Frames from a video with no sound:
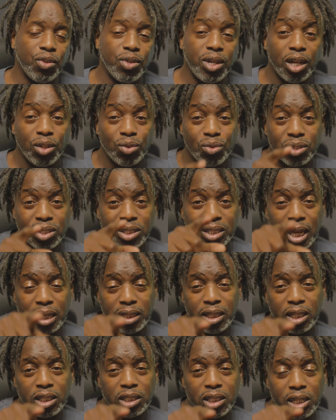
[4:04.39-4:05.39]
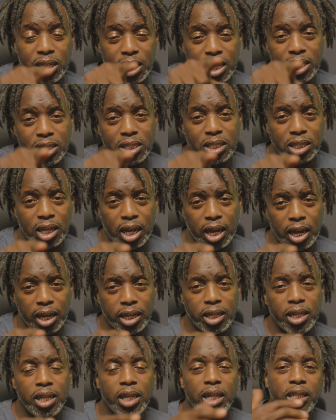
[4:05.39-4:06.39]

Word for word: You got to do the same thing to the inside.